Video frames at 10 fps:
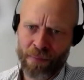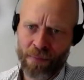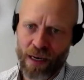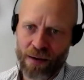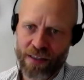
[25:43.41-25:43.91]

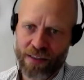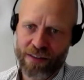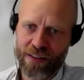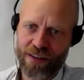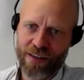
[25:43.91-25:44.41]
parliament,
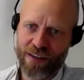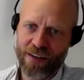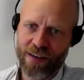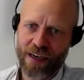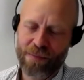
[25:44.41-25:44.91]

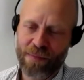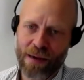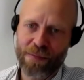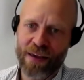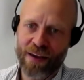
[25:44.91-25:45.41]
and
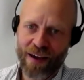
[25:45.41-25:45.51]
maybe